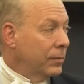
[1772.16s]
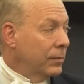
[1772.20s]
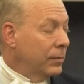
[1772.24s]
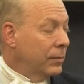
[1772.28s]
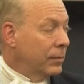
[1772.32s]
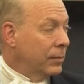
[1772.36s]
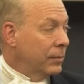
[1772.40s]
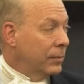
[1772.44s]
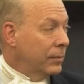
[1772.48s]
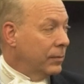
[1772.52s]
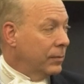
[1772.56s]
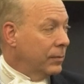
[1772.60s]

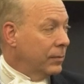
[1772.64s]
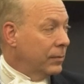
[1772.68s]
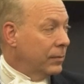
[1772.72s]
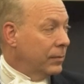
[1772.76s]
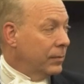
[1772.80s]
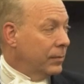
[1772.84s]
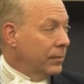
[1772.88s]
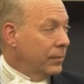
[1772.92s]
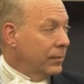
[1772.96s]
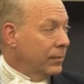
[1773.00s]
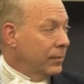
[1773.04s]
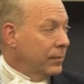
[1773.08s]

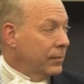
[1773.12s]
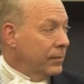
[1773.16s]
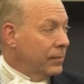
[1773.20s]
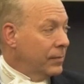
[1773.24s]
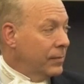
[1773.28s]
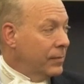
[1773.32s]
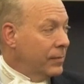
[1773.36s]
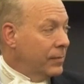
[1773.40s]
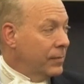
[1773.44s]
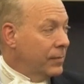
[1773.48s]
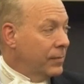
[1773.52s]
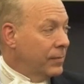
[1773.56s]

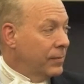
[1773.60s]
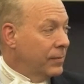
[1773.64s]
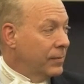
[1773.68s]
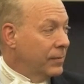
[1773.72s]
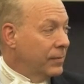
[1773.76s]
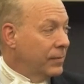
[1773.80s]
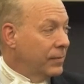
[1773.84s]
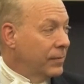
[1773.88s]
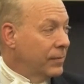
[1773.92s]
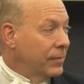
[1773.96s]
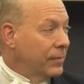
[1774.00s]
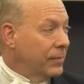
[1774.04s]

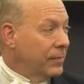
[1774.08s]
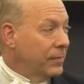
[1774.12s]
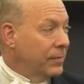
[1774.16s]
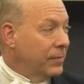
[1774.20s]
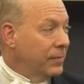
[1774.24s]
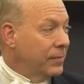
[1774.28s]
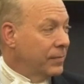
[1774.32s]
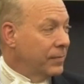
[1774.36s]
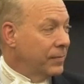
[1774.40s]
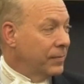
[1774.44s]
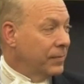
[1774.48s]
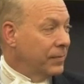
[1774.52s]

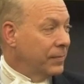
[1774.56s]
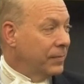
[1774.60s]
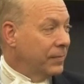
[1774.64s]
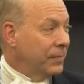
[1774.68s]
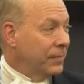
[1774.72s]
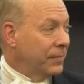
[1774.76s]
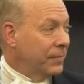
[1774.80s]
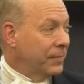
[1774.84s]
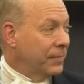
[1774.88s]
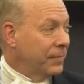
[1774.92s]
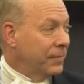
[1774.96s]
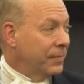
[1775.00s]

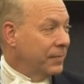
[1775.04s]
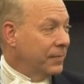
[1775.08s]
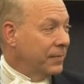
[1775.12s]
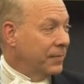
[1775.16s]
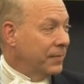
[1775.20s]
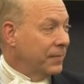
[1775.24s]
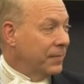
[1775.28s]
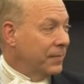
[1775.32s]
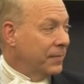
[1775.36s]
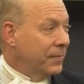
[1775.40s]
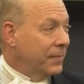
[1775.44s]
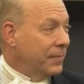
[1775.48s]

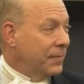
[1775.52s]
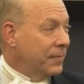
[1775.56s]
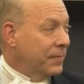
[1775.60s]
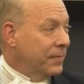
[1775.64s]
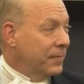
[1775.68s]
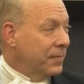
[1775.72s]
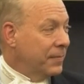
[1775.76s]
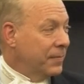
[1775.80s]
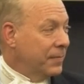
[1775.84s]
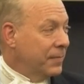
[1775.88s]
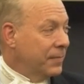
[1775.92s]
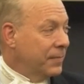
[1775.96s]

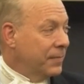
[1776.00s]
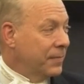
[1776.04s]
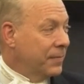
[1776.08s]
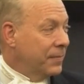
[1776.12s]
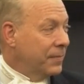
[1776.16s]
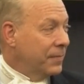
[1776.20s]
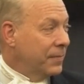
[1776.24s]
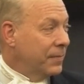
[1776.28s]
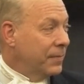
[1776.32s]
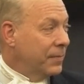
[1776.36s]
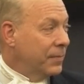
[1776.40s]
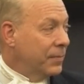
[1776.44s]

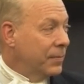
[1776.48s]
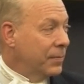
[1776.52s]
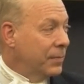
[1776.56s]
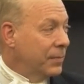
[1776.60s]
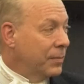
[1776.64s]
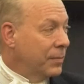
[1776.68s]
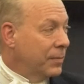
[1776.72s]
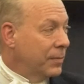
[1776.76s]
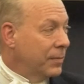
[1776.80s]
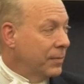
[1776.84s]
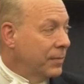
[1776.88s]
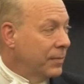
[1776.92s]

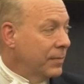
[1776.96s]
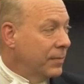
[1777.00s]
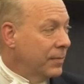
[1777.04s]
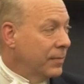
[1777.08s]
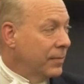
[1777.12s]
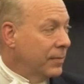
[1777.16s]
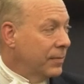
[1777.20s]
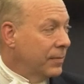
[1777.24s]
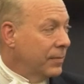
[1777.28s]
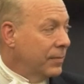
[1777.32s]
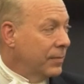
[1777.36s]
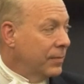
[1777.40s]

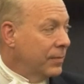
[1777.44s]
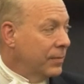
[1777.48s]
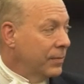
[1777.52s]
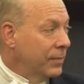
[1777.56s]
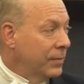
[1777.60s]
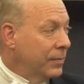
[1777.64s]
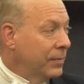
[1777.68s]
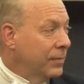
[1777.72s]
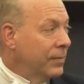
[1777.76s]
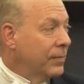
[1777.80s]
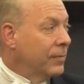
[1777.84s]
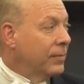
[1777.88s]

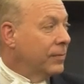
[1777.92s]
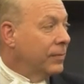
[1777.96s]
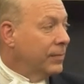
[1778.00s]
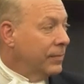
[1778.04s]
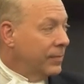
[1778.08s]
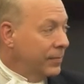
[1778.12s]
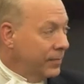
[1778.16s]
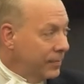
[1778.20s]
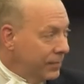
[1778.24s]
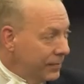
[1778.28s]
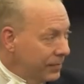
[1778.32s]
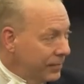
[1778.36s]

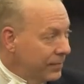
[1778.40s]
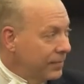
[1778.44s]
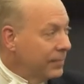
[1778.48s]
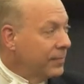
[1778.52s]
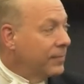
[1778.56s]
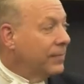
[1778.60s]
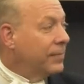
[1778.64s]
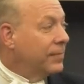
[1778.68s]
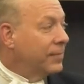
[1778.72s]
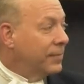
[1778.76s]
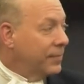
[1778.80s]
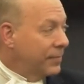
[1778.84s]

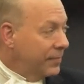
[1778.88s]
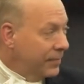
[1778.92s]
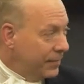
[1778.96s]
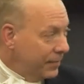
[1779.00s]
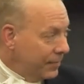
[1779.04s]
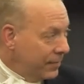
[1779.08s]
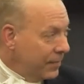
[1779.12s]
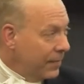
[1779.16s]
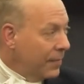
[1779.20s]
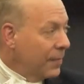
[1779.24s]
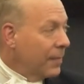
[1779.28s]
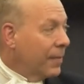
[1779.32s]

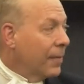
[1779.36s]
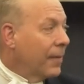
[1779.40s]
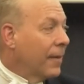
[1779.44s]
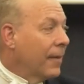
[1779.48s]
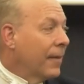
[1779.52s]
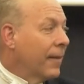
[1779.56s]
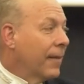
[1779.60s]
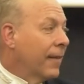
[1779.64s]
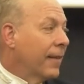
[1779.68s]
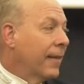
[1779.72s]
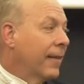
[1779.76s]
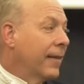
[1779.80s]

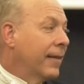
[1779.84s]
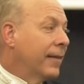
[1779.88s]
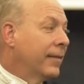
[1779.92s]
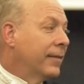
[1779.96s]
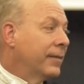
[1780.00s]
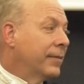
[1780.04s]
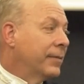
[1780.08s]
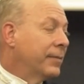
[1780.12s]
The person shown says nothing.